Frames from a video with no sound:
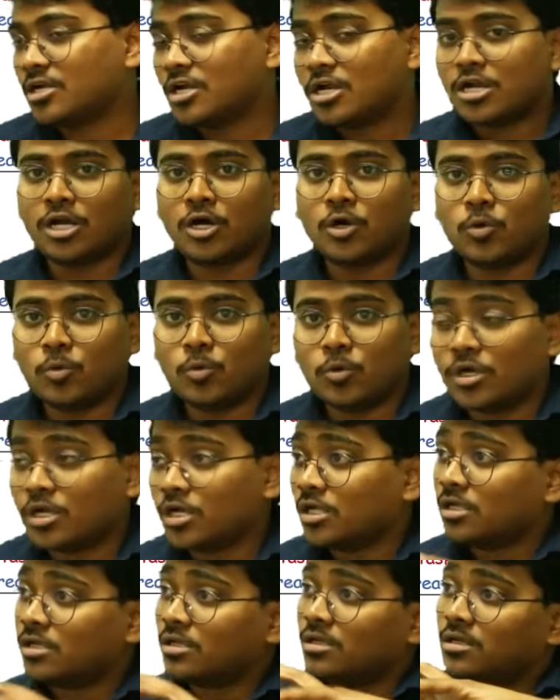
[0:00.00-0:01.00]
Now
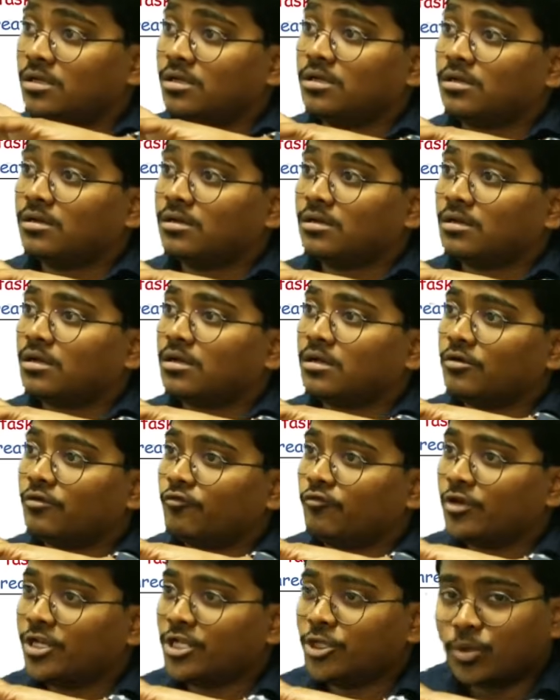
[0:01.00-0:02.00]

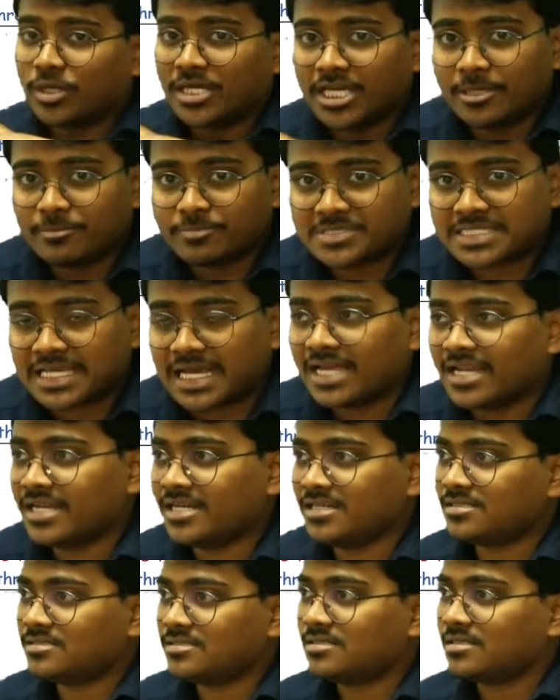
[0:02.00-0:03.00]
will you keep
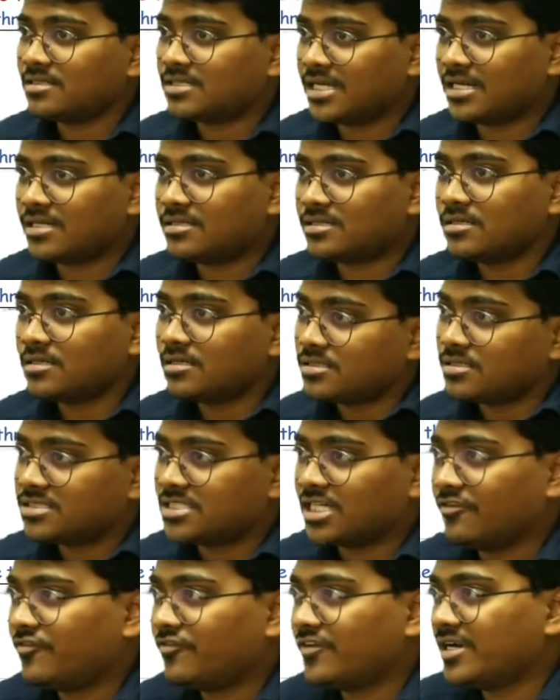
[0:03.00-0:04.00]
silent that
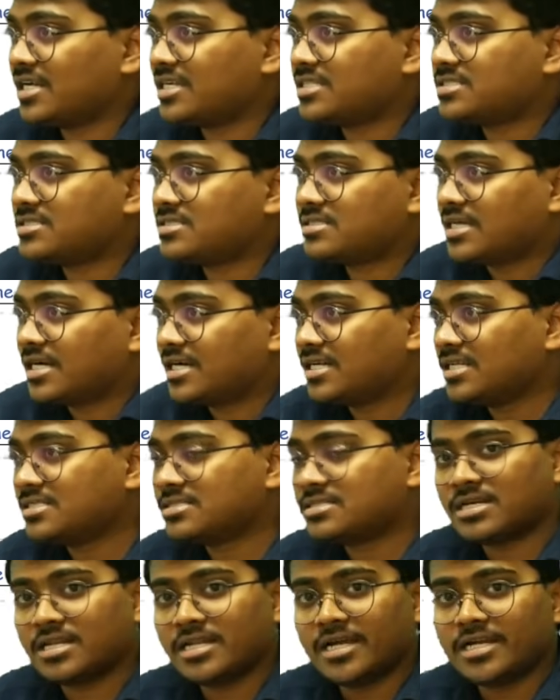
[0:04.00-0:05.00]
self interest threat is
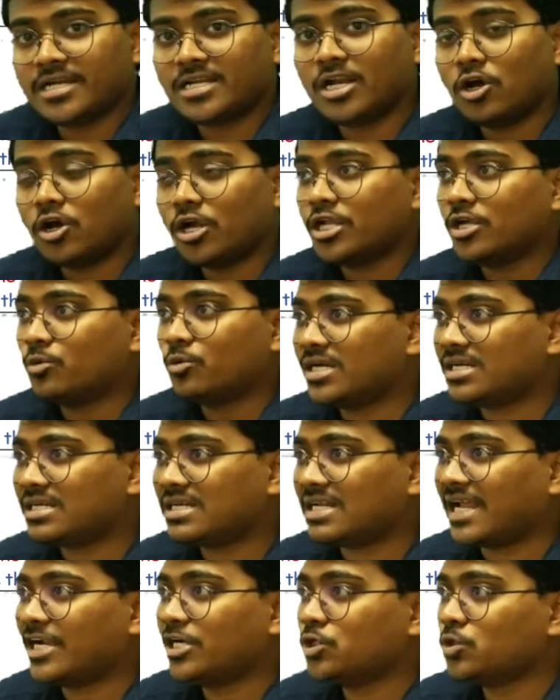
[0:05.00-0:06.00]
created, or you will
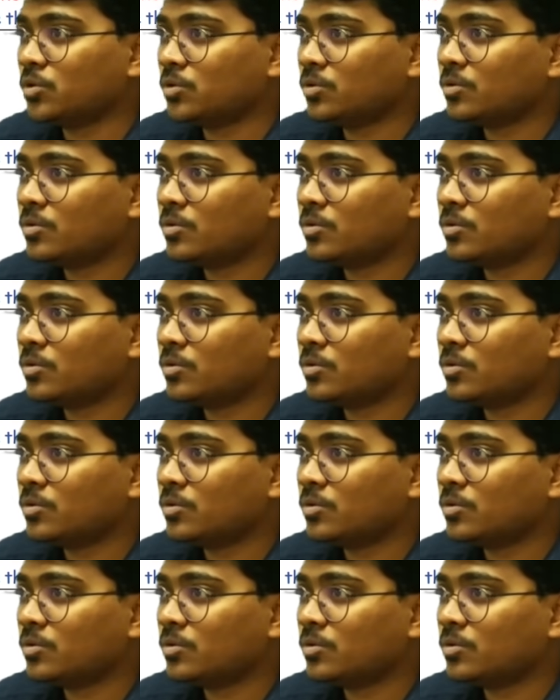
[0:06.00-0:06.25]
try to